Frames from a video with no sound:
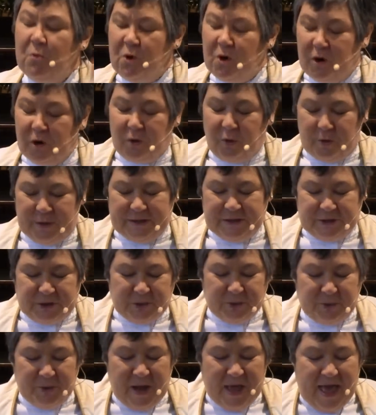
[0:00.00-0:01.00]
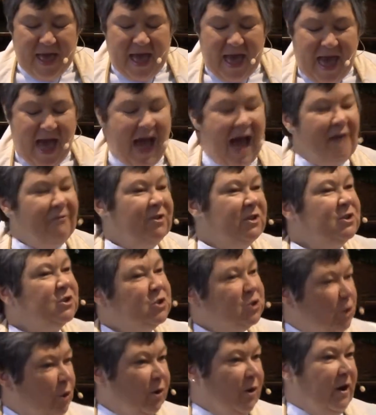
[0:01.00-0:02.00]
we're going to have a
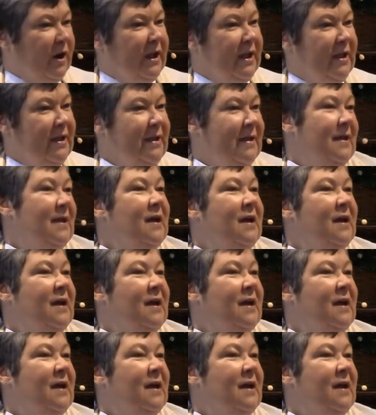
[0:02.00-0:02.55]
story